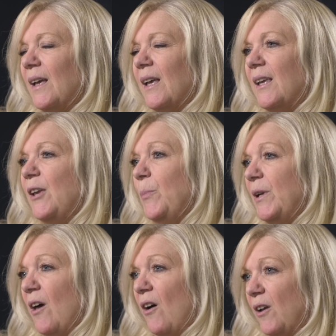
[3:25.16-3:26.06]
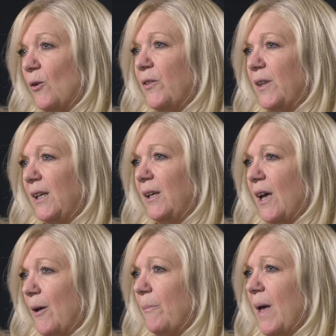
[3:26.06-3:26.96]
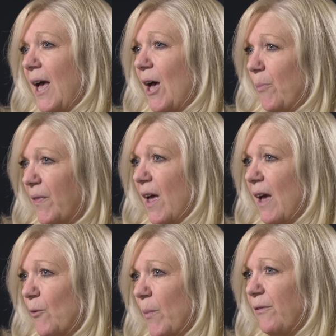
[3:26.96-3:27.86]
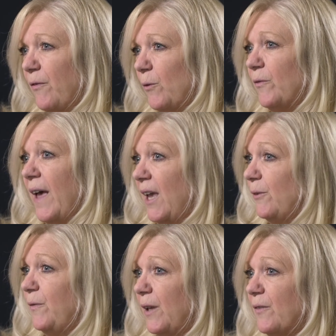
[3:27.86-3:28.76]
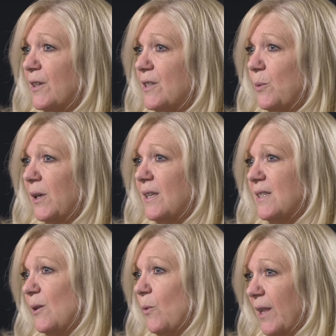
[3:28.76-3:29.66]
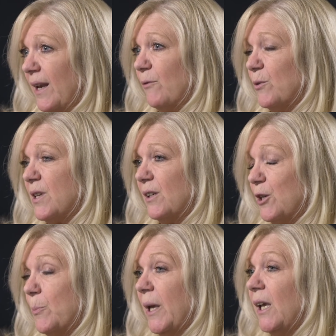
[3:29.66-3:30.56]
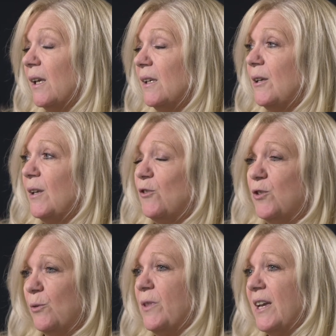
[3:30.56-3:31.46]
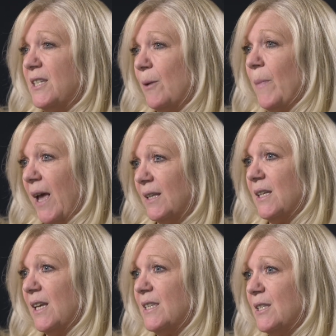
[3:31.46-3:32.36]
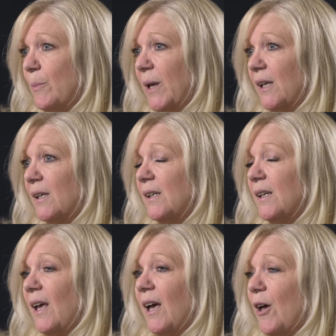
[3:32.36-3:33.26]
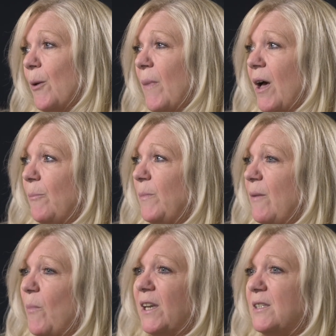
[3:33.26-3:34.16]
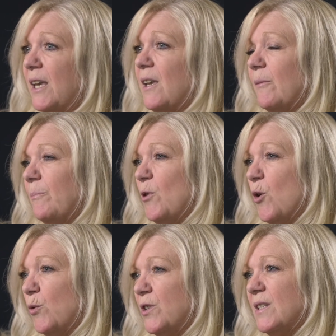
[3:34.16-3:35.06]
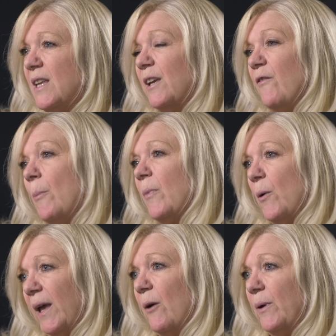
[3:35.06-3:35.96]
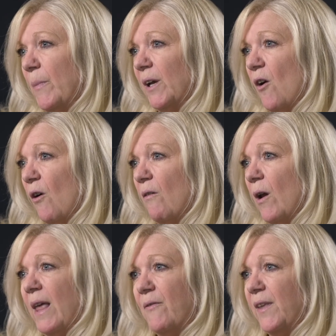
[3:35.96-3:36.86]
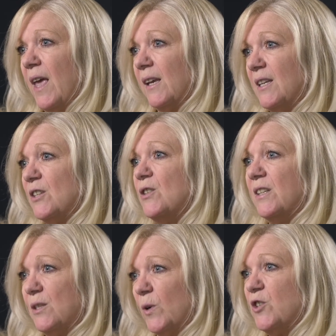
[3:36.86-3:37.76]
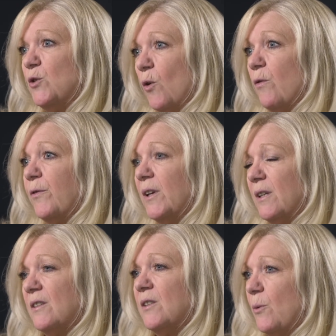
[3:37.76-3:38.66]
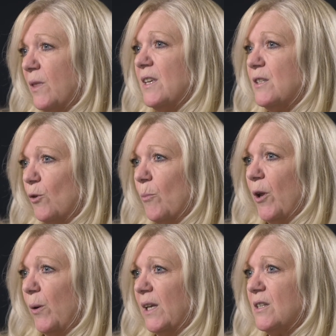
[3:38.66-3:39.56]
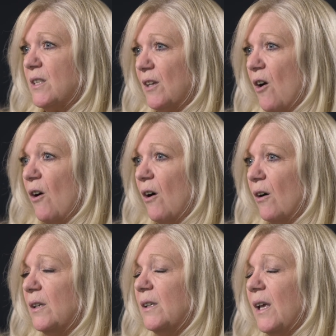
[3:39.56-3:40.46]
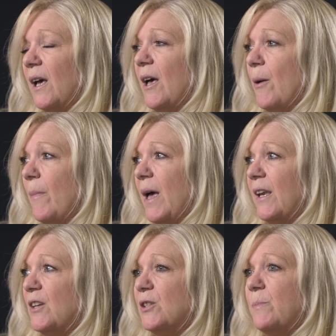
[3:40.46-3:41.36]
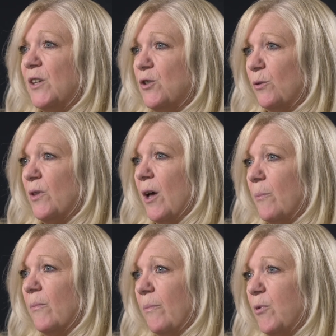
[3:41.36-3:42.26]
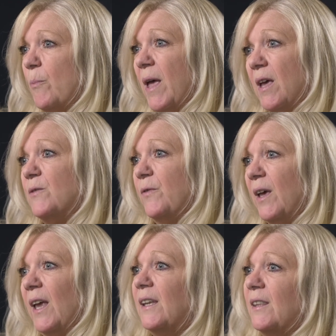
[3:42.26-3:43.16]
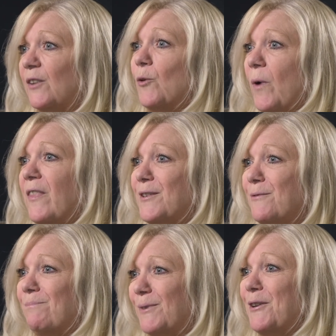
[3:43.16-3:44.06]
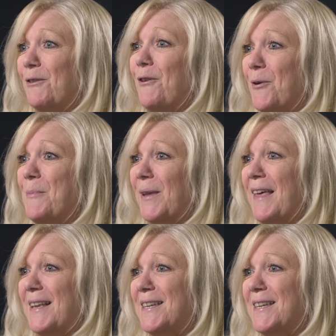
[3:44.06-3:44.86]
I keep an eye on the app that I have on my phone for hay fever so I can see what the levels are going to be, ensure that I take my antihistamine. It might take precautions like if I'm going out in my car, I'll have the air conditioning switched off so that it's not blowing into the car, and I just make sure that I'm prepared for anything the weather's going to throw at me that